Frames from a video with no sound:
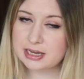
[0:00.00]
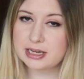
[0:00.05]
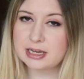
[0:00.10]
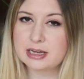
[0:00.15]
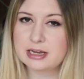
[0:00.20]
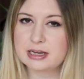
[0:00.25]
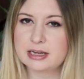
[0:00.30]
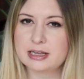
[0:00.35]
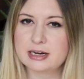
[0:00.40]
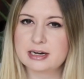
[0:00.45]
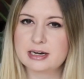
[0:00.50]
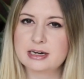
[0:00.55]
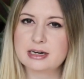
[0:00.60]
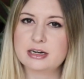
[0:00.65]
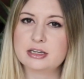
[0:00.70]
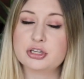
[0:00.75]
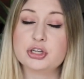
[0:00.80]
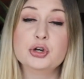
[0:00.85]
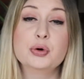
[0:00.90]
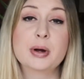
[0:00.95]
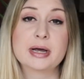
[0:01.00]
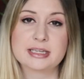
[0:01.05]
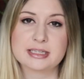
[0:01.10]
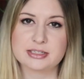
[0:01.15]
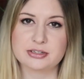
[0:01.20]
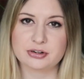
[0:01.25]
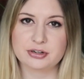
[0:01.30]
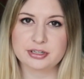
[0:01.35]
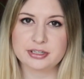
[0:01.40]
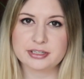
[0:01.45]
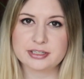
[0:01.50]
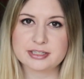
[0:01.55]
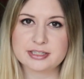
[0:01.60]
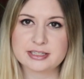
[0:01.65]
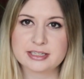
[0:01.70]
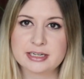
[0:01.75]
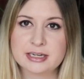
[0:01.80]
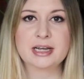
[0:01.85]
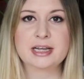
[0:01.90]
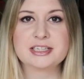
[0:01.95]
in US
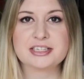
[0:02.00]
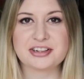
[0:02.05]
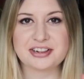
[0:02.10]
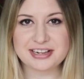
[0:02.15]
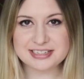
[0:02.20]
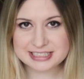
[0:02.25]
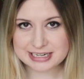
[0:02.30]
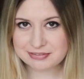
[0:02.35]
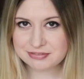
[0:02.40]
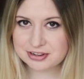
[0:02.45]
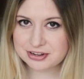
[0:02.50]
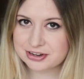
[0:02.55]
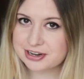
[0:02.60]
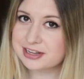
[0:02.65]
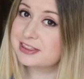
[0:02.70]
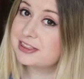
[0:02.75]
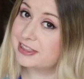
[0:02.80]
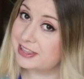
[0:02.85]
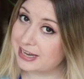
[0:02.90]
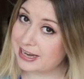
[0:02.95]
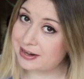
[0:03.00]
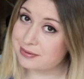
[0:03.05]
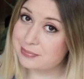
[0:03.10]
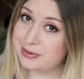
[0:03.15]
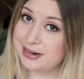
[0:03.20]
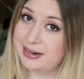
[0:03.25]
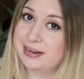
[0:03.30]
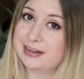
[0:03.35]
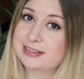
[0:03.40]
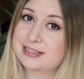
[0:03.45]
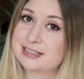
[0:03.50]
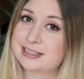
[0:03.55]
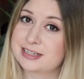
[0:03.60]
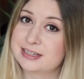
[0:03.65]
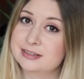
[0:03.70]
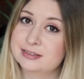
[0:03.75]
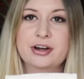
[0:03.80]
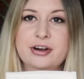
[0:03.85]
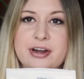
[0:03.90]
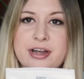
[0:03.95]
dollars. So let's have a look at that mask.
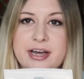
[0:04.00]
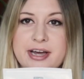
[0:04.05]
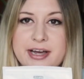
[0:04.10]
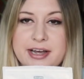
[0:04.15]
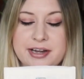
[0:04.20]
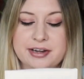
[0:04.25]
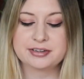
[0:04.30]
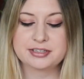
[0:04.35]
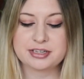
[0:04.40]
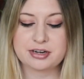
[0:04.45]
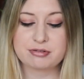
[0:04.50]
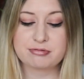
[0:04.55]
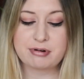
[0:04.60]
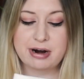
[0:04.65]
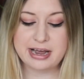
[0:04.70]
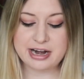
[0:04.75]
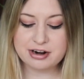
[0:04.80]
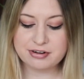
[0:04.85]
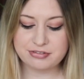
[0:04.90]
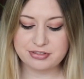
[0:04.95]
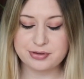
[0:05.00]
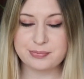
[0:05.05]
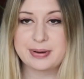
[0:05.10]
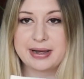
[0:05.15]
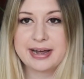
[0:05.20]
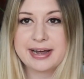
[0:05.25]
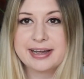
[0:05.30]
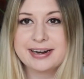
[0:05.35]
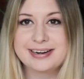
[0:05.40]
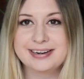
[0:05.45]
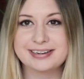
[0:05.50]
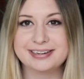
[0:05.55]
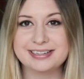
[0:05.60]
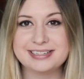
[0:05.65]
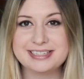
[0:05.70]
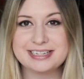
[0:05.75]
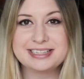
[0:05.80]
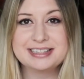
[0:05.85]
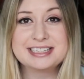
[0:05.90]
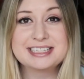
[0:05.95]
Okay, so right off the bat,
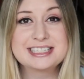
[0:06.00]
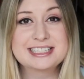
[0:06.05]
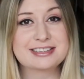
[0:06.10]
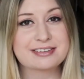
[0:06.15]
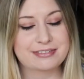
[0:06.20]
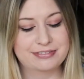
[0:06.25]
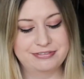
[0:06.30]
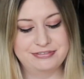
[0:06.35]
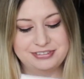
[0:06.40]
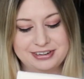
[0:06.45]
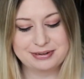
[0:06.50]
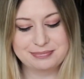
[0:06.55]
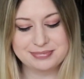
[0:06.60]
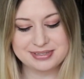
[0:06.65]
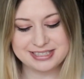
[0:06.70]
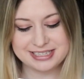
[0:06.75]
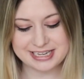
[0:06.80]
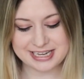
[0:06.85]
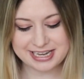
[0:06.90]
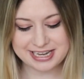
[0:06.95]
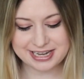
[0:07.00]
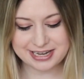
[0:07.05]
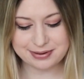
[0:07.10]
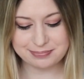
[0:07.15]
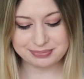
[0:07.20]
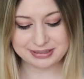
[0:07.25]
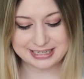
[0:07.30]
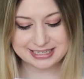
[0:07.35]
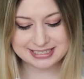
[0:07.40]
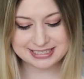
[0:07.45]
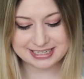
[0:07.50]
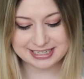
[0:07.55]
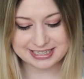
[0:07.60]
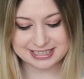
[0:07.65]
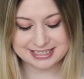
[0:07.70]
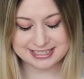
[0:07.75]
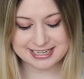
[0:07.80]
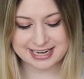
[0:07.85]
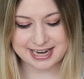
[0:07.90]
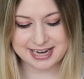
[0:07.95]
it's in this flimsy plastic
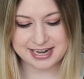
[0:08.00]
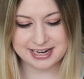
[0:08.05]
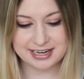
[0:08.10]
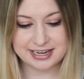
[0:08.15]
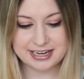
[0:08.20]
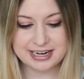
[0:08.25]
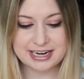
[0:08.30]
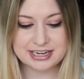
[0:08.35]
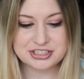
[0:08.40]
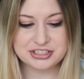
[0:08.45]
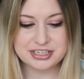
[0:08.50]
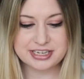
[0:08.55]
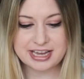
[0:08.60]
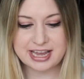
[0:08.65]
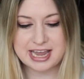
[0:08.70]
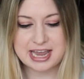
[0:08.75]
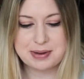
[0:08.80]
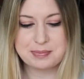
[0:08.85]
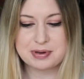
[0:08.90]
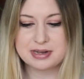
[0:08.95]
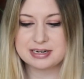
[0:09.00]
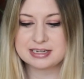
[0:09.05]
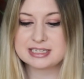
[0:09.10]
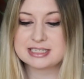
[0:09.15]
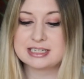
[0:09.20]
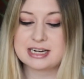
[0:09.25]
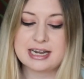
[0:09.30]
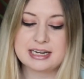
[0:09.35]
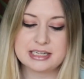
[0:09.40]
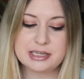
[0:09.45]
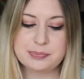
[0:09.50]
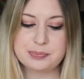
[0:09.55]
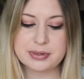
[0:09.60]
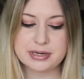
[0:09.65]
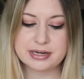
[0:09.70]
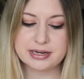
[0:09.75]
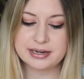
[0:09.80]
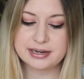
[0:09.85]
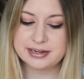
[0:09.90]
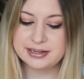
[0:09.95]
container. It actually came in a slightly
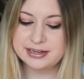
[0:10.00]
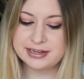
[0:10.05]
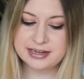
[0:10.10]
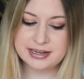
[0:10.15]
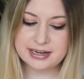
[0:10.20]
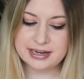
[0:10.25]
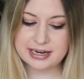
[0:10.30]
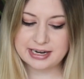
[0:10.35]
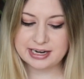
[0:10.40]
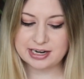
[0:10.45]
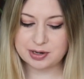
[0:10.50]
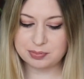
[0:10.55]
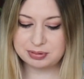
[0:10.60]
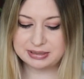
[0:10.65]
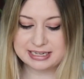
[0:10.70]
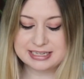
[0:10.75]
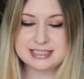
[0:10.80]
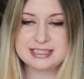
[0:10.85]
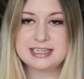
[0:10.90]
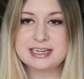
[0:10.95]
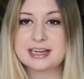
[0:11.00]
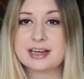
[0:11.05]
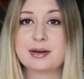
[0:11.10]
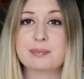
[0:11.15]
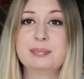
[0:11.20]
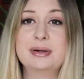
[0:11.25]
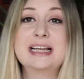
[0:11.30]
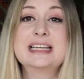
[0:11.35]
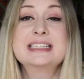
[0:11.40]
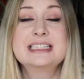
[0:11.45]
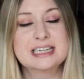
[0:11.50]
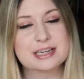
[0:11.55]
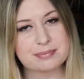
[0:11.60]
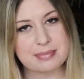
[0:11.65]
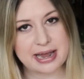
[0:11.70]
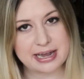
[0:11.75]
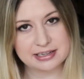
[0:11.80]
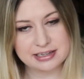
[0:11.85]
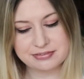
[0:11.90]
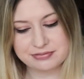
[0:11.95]
bigger plastic
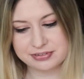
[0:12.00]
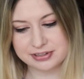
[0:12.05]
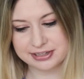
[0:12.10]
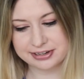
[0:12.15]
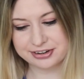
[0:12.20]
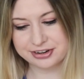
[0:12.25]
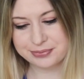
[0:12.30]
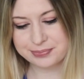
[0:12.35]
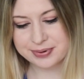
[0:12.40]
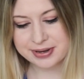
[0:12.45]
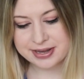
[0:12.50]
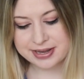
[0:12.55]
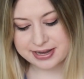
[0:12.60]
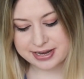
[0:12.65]
mail envelope,